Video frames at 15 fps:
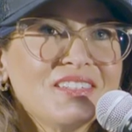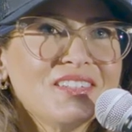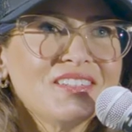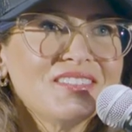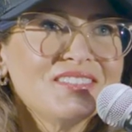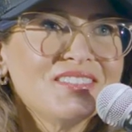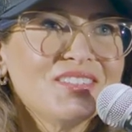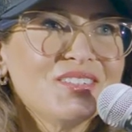
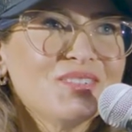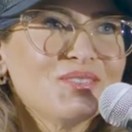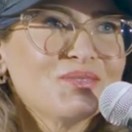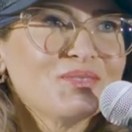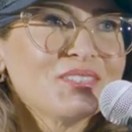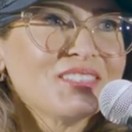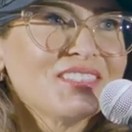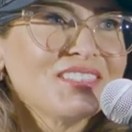get you know
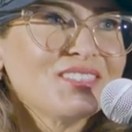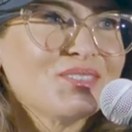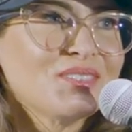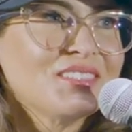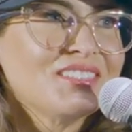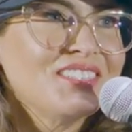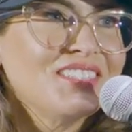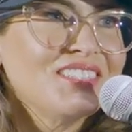really
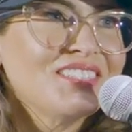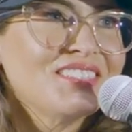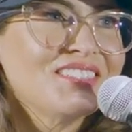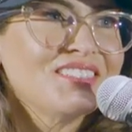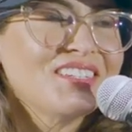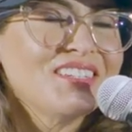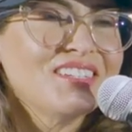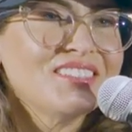sort of
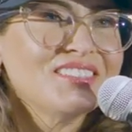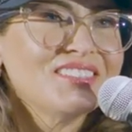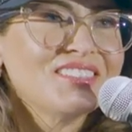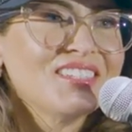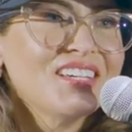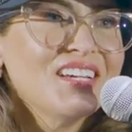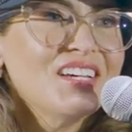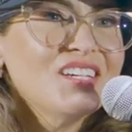tedious, and
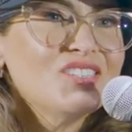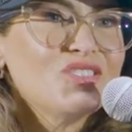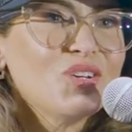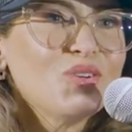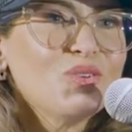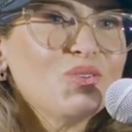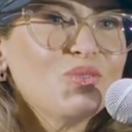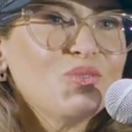
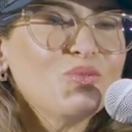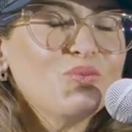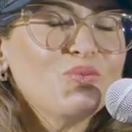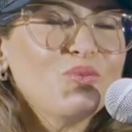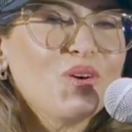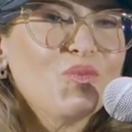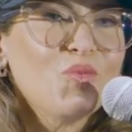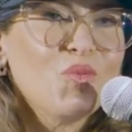so.
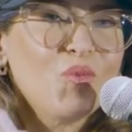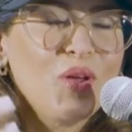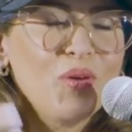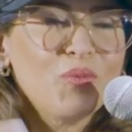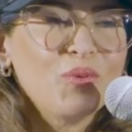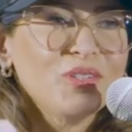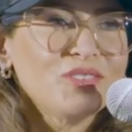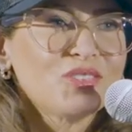
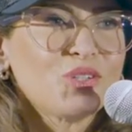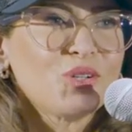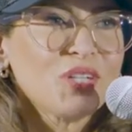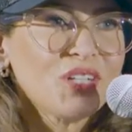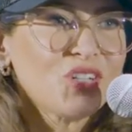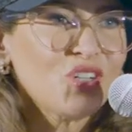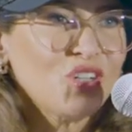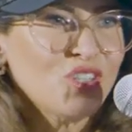It was
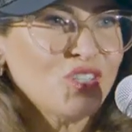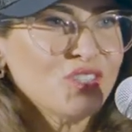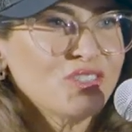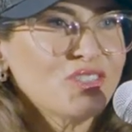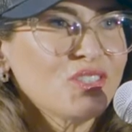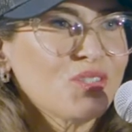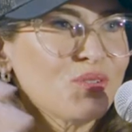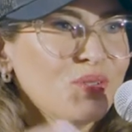critical
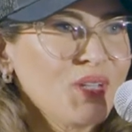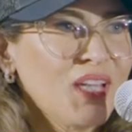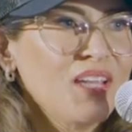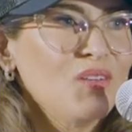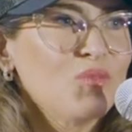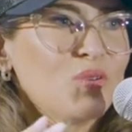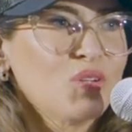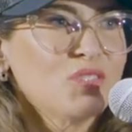to
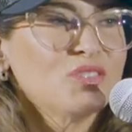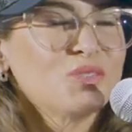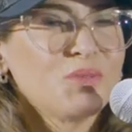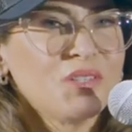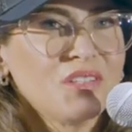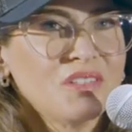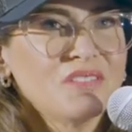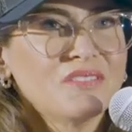create worlds
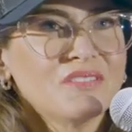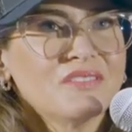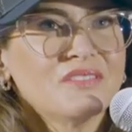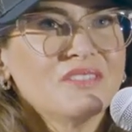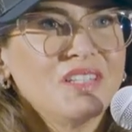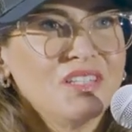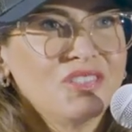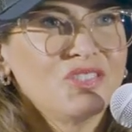within
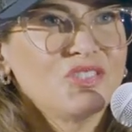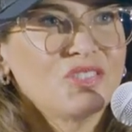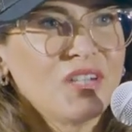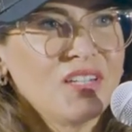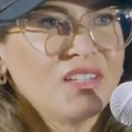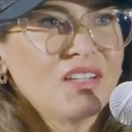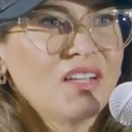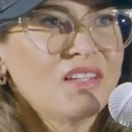each
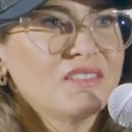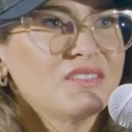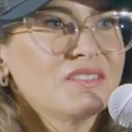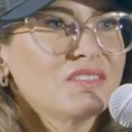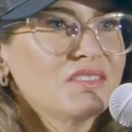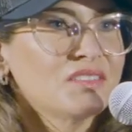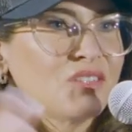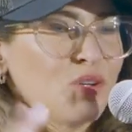train and
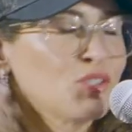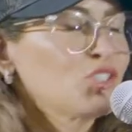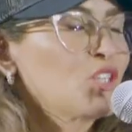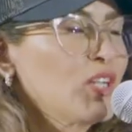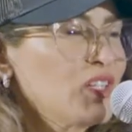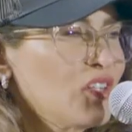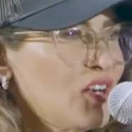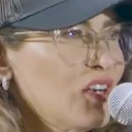yeah.
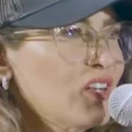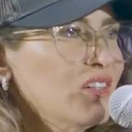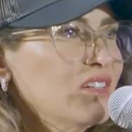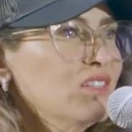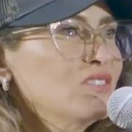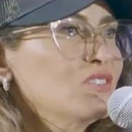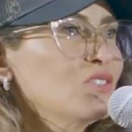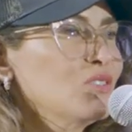train car.
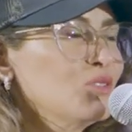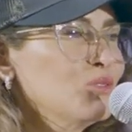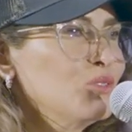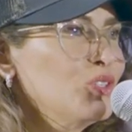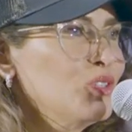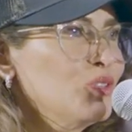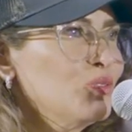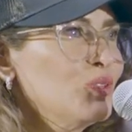And so,
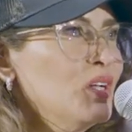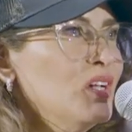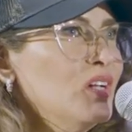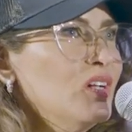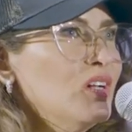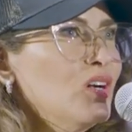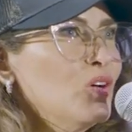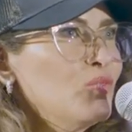you know,
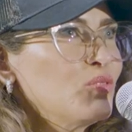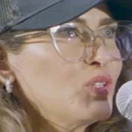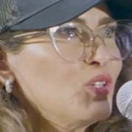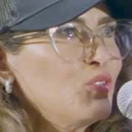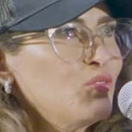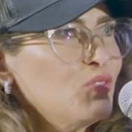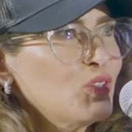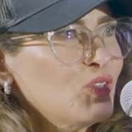hopefully
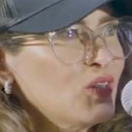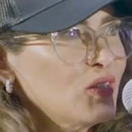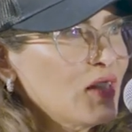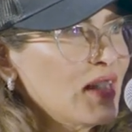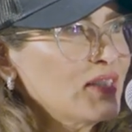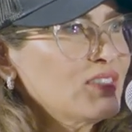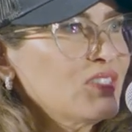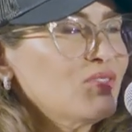you feel a
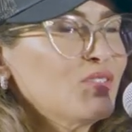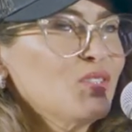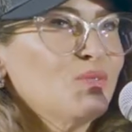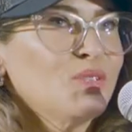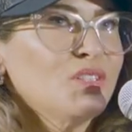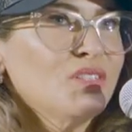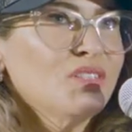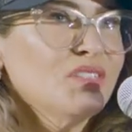lot different
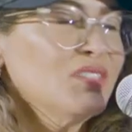when you're